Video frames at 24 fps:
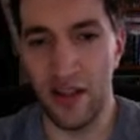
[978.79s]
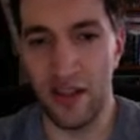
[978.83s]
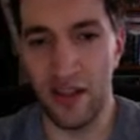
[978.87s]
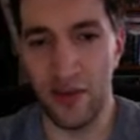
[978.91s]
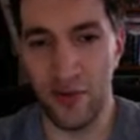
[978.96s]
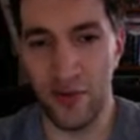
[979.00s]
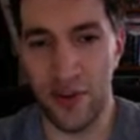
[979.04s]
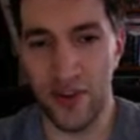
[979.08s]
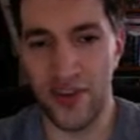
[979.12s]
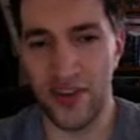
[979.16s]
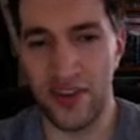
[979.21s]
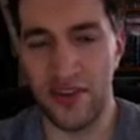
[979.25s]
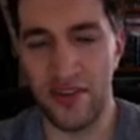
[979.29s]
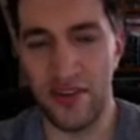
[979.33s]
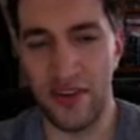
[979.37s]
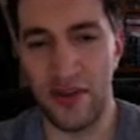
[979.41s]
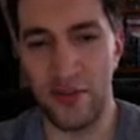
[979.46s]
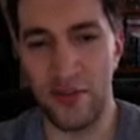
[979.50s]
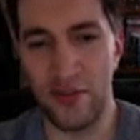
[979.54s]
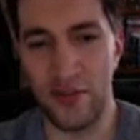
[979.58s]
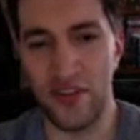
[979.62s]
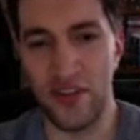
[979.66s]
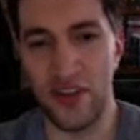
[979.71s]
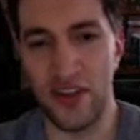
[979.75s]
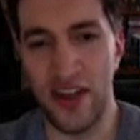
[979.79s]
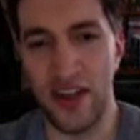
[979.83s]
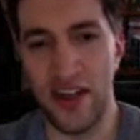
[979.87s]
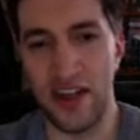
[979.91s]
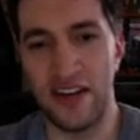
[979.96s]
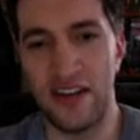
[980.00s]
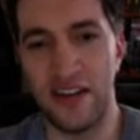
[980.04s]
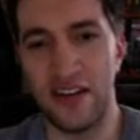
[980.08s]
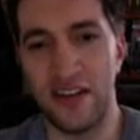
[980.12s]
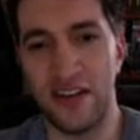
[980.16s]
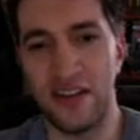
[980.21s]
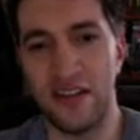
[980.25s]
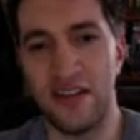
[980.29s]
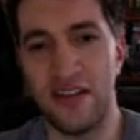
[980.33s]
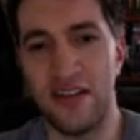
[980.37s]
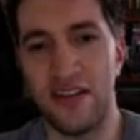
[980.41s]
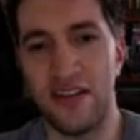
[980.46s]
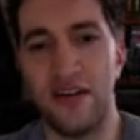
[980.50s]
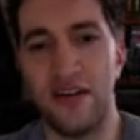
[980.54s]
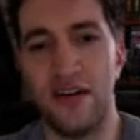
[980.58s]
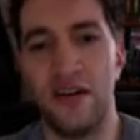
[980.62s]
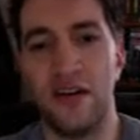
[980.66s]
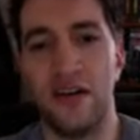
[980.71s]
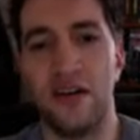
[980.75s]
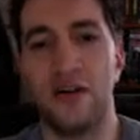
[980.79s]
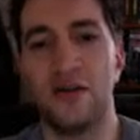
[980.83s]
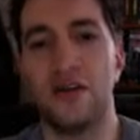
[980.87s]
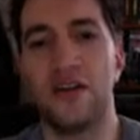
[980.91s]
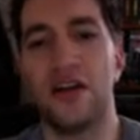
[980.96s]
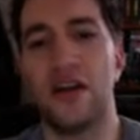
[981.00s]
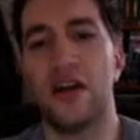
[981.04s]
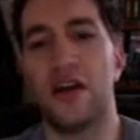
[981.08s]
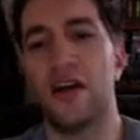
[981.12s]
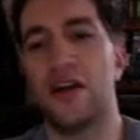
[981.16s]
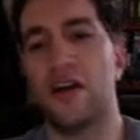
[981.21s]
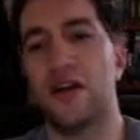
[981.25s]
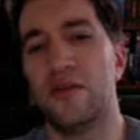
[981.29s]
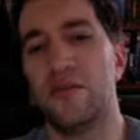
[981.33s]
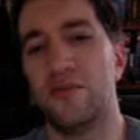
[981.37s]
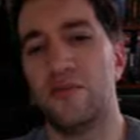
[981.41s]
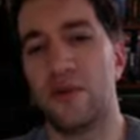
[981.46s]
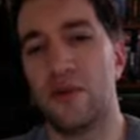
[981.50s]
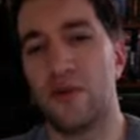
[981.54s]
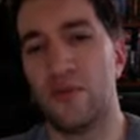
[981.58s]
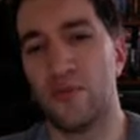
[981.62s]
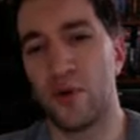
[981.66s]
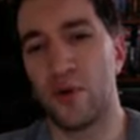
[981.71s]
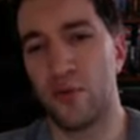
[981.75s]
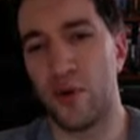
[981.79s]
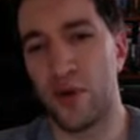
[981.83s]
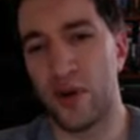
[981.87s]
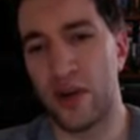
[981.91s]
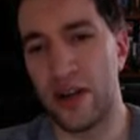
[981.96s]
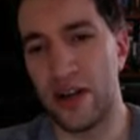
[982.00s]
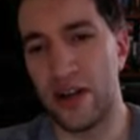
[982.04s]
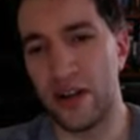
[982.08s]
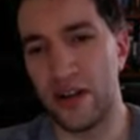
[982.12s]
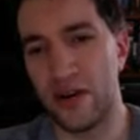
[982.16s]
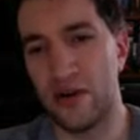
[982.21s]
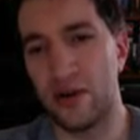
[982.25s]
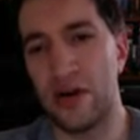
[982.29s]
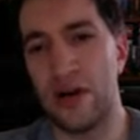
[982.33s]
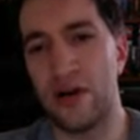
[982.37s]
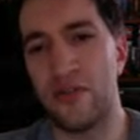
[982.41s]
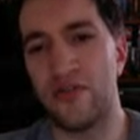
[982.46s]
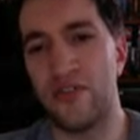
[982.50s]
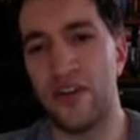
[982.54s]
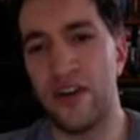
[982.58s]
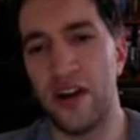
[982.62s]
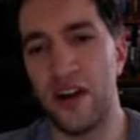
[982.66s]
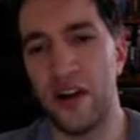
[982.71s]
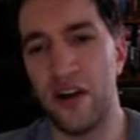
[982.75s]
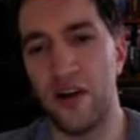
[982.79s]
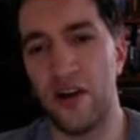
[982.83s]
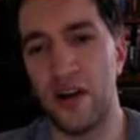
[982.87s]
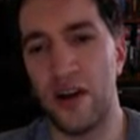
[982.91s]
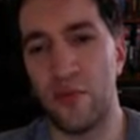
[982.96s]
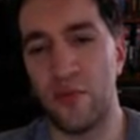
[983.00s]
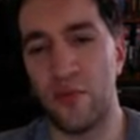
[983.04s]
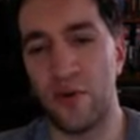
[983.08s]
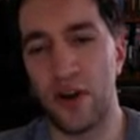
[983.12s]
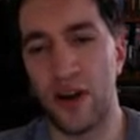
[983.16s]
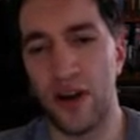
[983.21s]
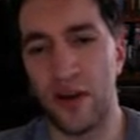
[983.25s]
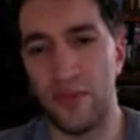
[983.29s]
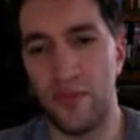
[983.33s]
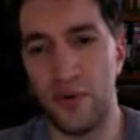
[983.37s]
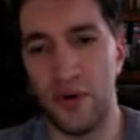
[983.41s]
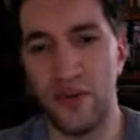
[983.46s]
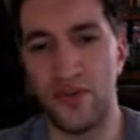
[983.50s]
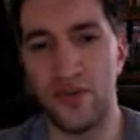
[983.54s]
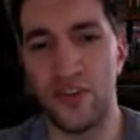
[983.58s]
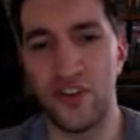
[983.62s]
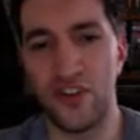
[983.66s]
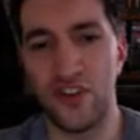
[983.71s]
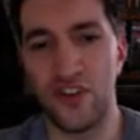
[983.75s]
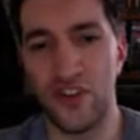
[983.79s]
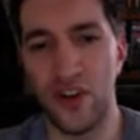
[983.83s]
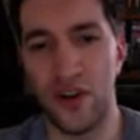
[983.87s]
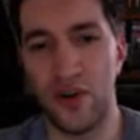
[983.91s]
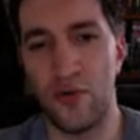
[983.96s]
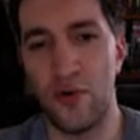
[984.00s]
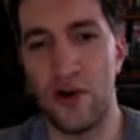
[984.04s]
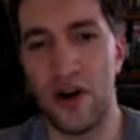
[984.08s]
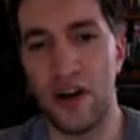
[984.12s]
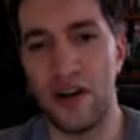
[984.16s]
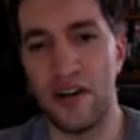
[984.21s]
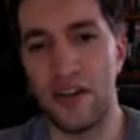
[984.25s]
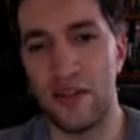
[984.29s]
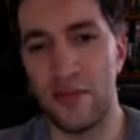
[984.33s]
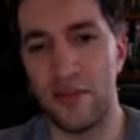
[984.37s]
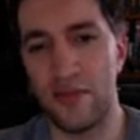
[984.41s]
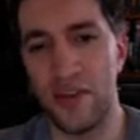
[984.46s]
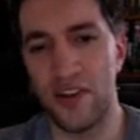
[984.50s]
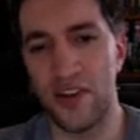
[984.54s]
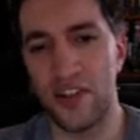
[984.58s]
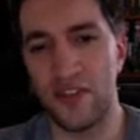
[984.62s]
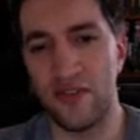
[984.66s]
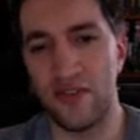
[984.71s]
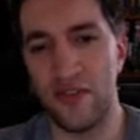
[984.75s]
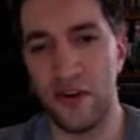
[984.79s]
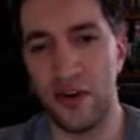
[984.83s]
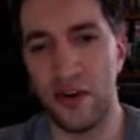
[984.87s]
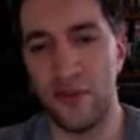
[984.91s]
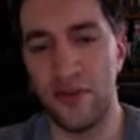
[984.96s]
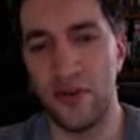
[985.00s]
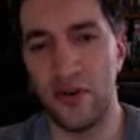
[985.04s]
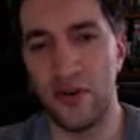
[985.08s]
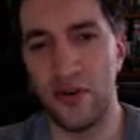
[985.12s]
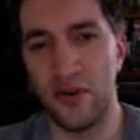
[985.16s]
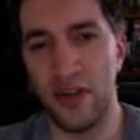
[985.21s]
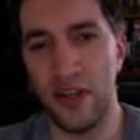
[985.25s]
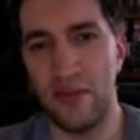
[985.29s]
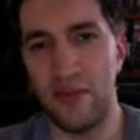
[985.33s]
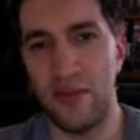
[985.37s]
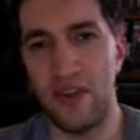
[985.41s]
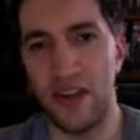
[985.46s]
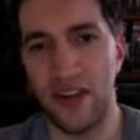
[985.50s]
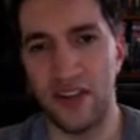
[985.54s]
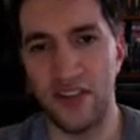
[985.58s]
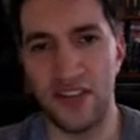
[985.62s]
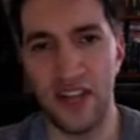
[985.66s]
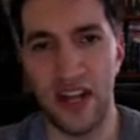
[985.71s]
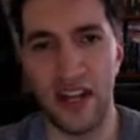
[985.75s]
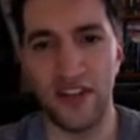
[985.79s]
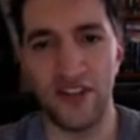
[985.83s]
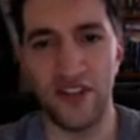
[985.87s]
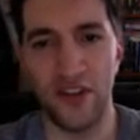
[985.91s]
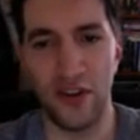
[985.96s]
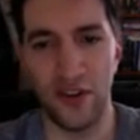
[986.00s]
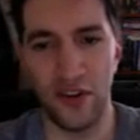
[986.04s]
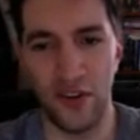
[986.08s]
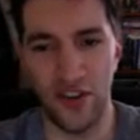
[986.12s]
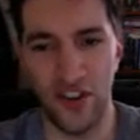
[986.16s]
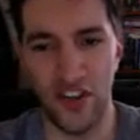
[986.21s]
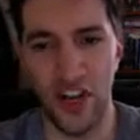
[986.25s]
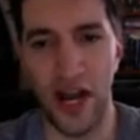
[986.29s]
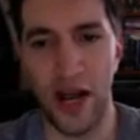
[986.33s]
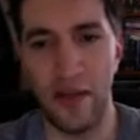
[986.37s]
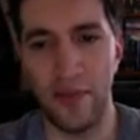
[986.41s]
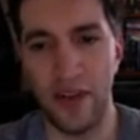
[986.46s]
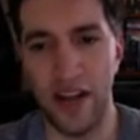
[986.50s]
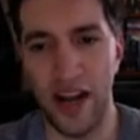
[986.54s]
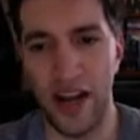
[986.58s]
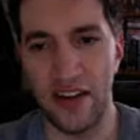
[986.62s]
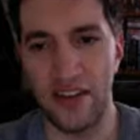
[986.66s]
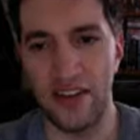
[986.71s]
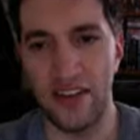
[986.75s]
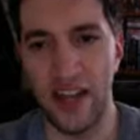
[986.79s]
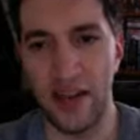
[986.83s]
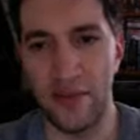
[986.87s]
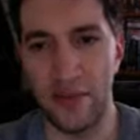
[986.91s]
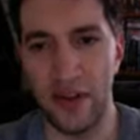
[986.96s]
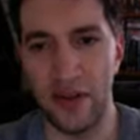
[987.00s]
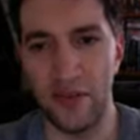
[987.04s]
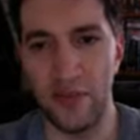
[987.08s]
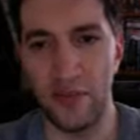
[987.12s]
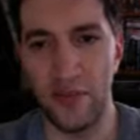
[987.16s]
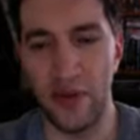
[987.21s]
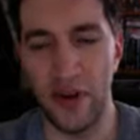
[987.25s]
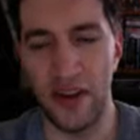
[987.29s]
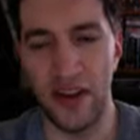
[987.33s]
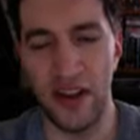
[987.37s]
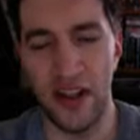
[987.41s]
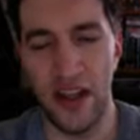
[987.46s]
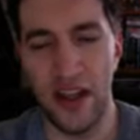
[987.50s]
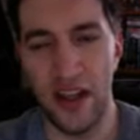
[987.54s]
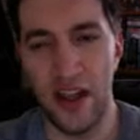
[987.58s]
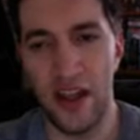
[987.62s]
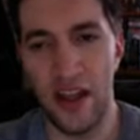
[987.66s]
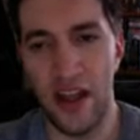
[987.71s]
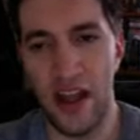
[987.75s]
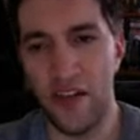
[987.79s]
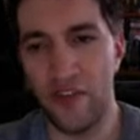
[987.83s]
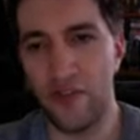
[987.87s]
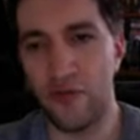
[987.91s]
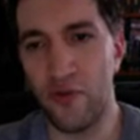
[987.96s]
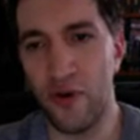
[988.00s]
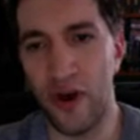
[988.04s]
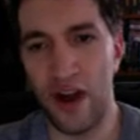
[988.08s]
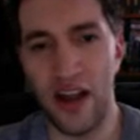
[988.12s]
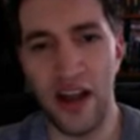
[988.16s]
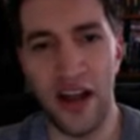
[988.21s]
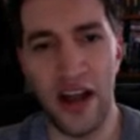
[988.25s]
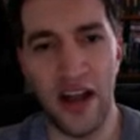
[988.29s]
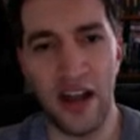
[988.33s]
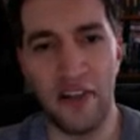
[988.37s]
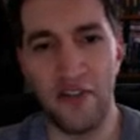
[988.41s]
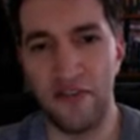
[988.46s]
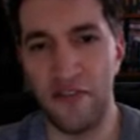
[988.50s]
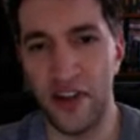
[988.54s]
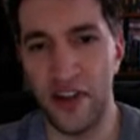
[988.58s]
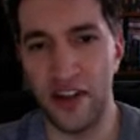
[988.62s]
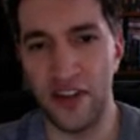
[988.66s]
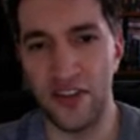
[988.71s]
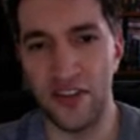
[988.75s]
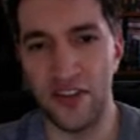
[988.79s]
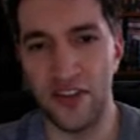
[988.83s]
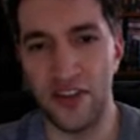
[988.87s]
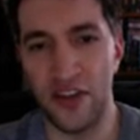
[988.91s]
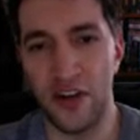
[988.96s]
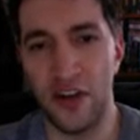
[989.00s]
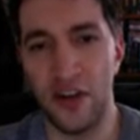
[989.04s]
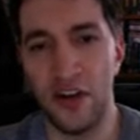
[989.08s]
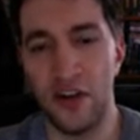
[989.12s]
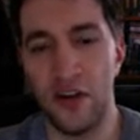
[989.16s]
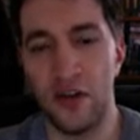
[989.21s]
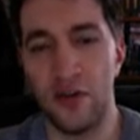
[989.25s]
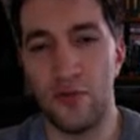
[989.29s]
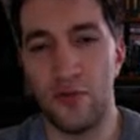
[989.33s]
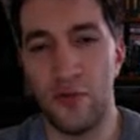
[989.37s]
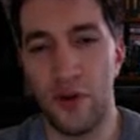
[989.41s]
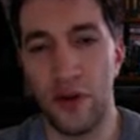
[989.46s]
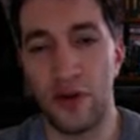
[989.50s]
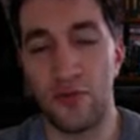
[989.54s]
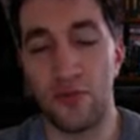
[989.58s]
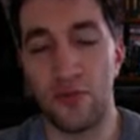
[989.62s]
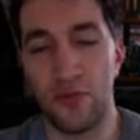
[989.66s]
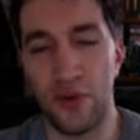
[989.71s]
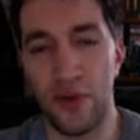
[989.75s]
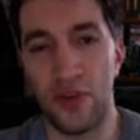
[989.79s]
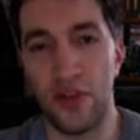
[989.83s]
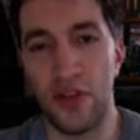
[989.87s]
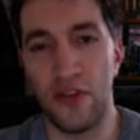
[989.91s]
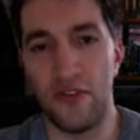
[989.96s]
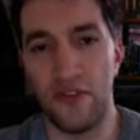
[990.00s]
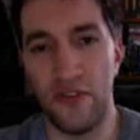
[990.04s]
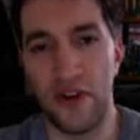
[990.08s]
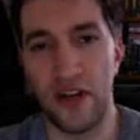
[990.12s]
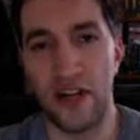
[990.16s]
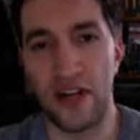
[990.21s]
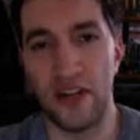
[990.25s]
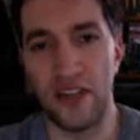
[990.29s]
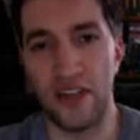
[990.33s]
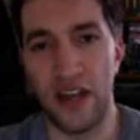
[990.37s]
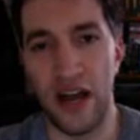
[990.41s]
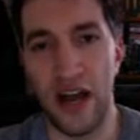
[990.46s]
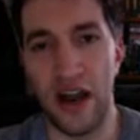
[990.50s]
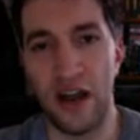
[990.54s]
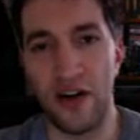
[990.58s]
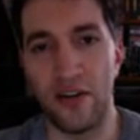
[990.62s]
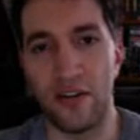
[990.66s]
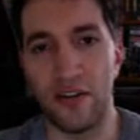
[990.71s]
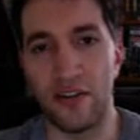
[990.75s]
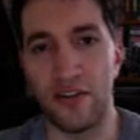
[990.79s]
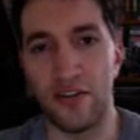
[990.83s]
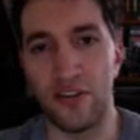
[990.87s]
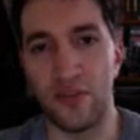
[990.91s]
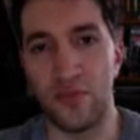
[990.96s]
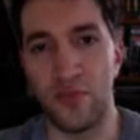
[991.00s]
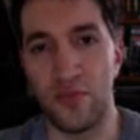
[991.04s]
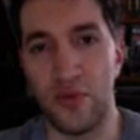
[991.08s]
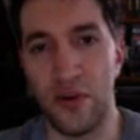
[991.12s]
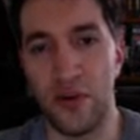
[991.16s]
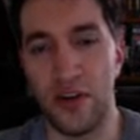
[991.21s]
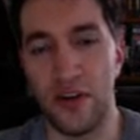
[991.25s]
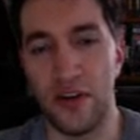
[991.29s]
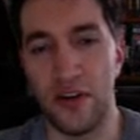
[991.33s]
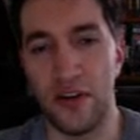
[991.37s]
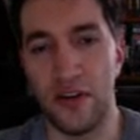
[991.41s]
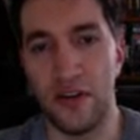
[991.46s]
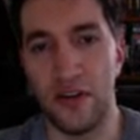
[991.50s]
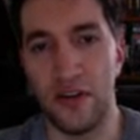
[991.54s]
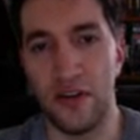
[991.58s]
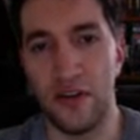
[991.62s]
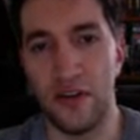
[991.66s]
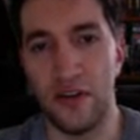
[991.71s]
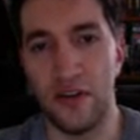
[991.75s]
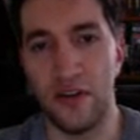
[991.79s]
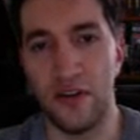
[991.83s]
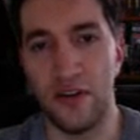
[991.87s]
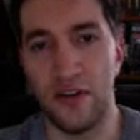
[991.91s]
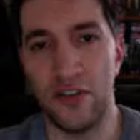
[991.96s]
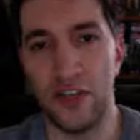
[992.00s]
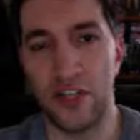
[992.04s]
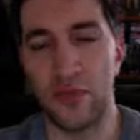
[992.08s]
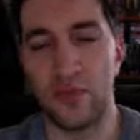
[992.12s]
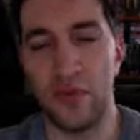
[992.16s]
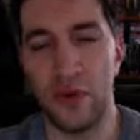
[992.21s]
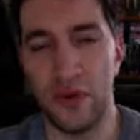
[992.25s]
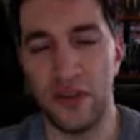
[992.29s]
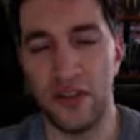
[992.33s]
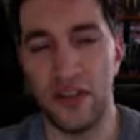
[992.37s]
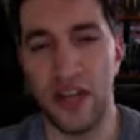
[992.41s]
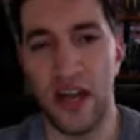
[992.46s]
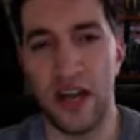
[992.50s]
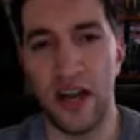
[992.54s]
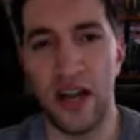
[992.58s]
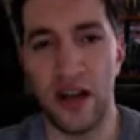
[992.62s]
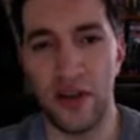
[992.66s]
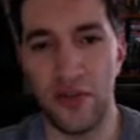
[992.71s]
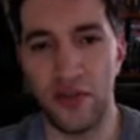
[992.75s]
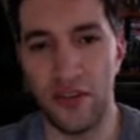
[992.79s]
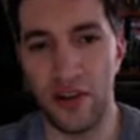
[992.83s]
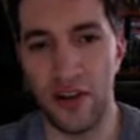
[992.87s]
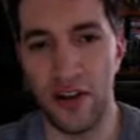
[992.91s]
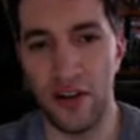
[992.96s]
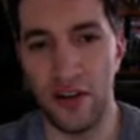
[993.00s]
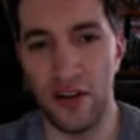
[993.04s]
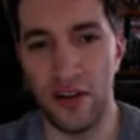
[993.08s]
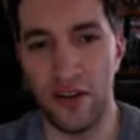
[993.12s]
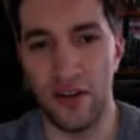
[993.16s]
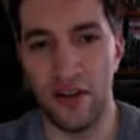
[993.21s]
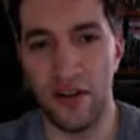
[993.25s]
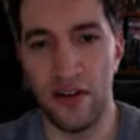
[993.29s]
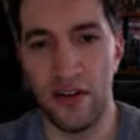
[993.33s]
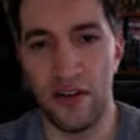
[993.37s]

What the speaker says: The rest of it was like okay, we're gonna go out there and we're gonna put this show on to the best of our ability because that's our job, goddammit. But FYI, fans, we're really fucking tired at this point. Just putting that out there.